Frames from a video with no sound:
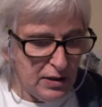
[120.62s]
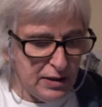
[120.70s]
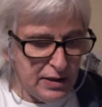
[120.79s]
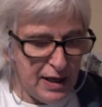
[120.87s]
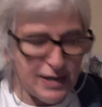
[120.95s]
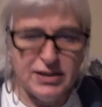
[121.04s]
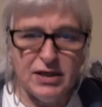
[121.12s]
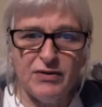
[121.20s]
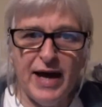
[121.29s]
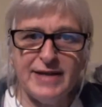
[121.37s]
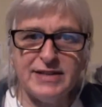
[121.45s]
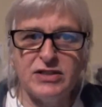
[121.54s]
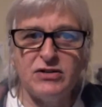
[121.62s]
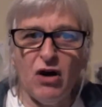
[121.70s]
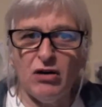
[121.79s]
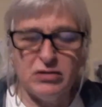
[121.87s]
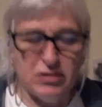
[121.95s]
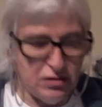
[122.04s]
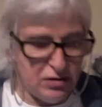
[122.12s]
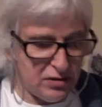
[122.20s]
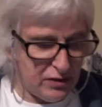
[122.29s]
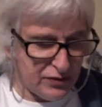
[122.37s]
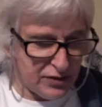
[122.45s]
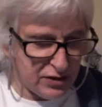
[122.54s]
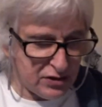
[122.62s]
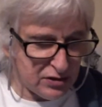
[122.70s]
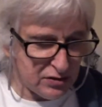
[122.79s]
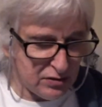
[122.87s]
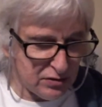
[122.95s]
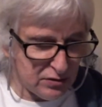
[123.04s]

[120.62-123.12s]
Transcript: yeah, so that's not the definition